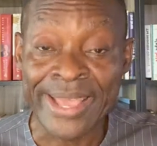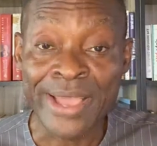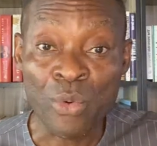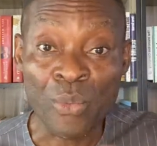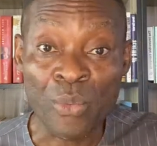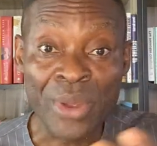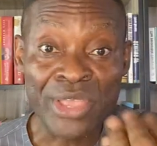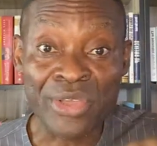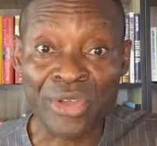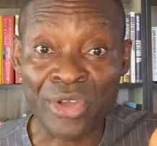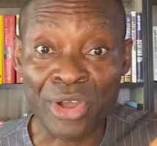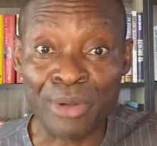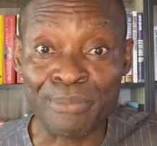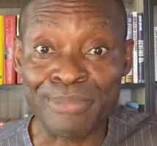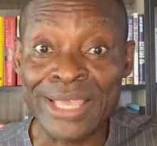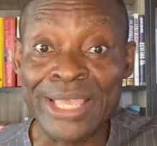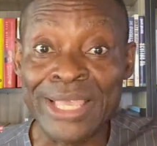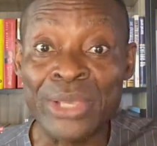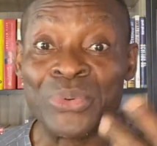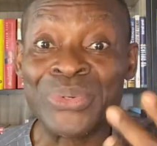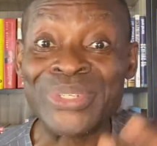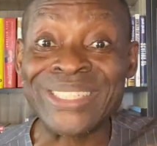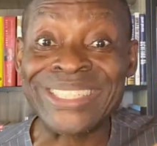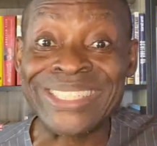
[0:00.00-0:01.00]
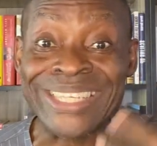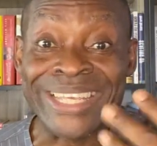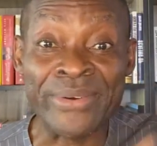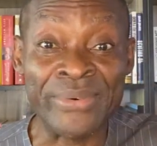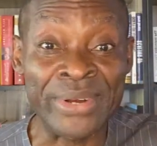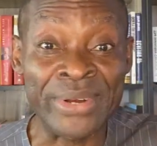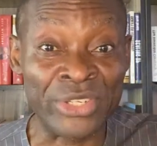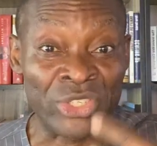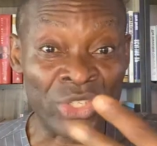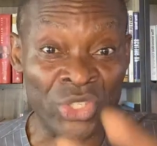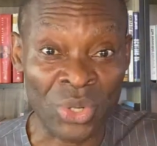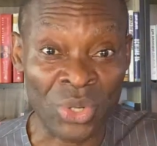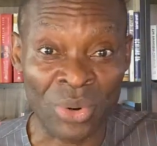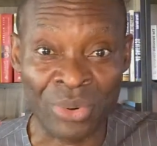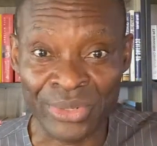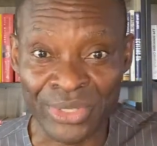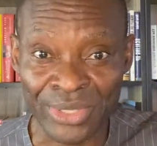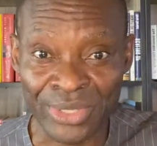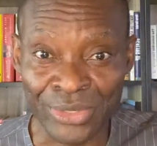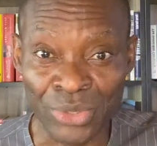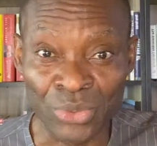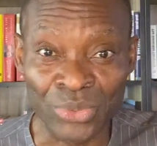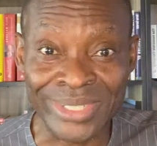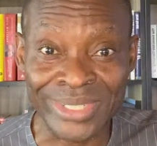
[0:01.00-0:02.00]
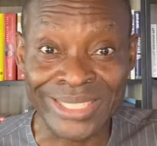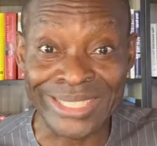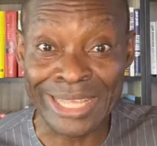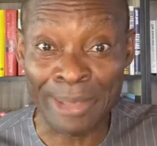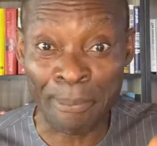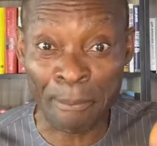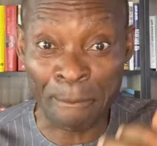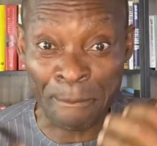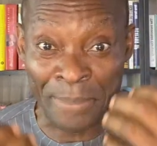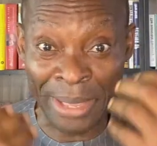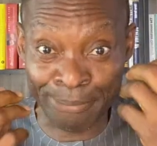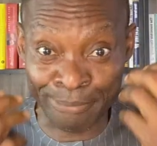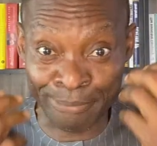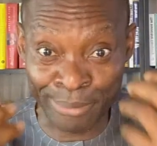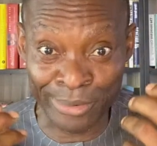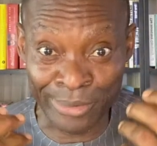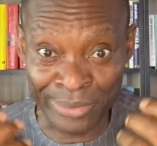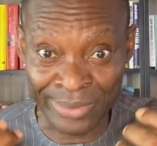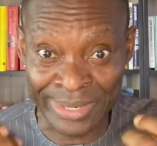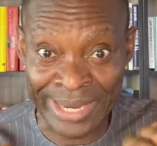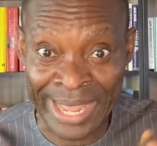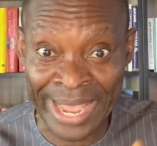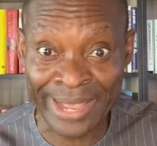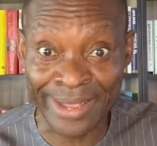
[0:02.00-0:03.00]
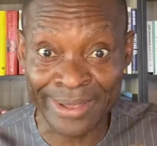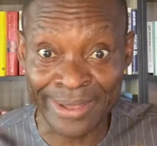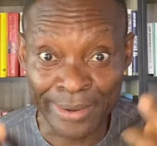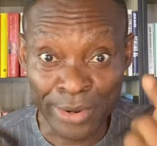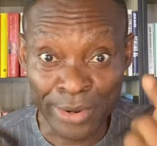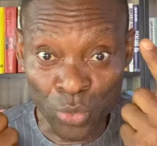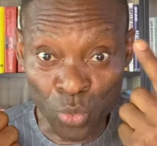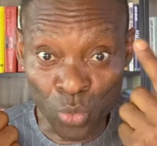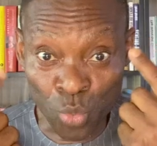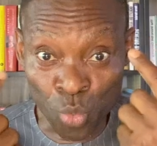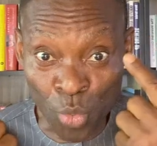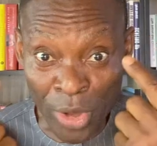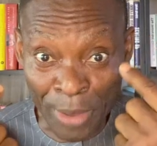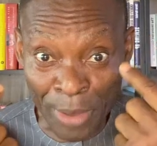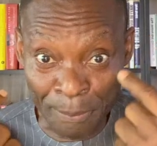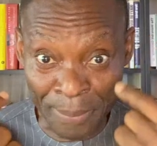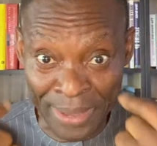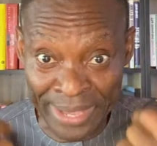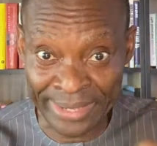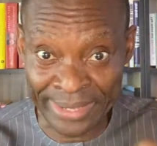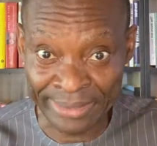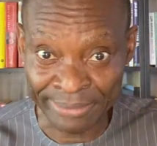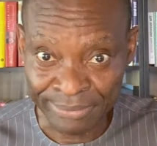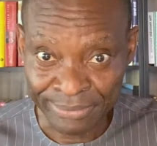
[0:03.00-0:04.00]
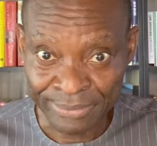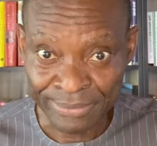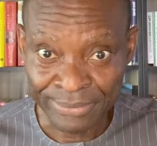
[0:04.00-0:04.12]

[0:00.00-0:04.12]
When you come there, you will see results. You will see people like weeping.